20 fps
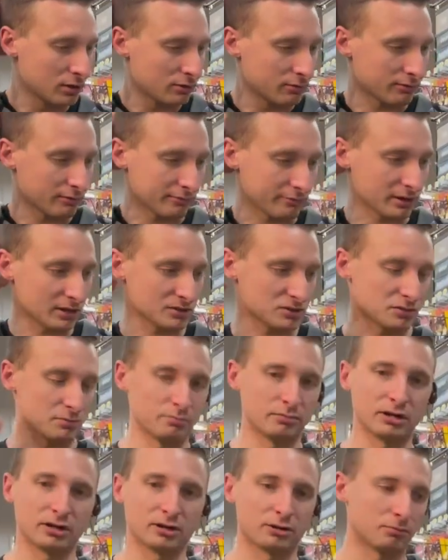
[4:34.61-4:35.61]
We've got some
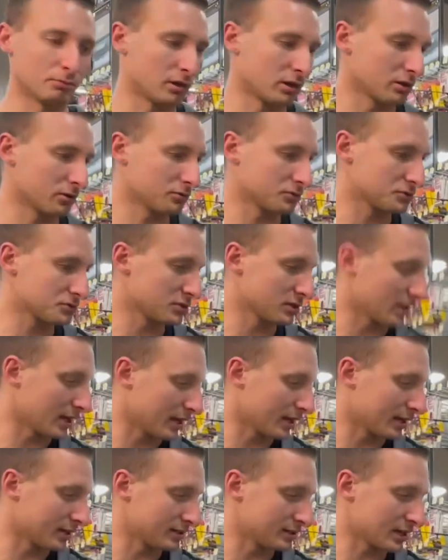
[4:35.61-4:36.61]
bigger bottles
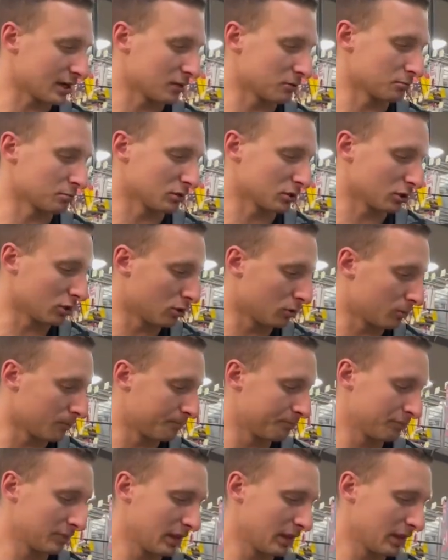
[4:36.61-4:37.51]
down below,